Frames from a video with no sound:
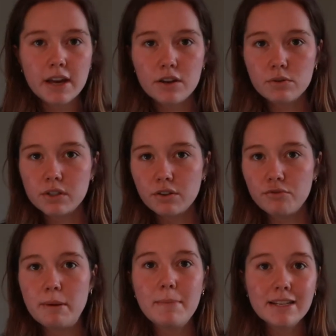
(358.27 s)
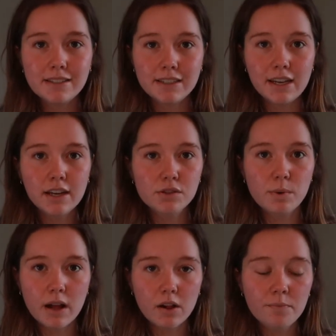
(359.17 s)
I know it's good for me mentally as
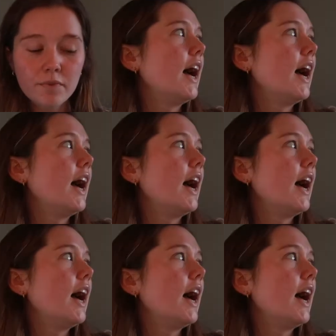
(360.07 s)
well.